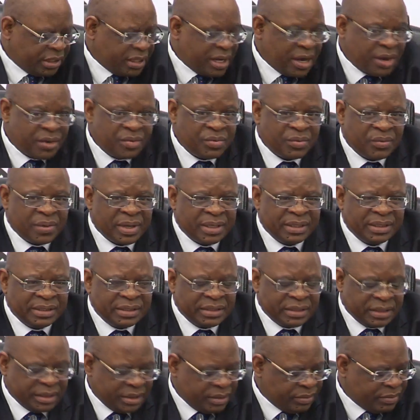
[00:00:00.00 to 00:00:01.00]
down,
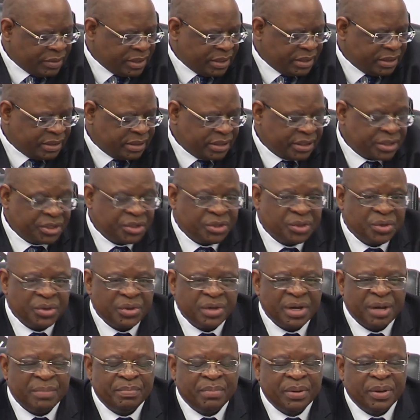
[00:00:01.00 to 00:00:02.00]
what is the
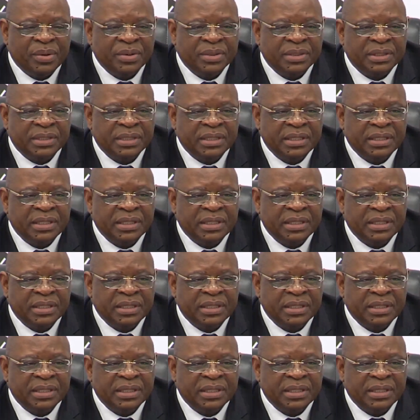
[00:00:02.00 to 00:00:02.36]
story about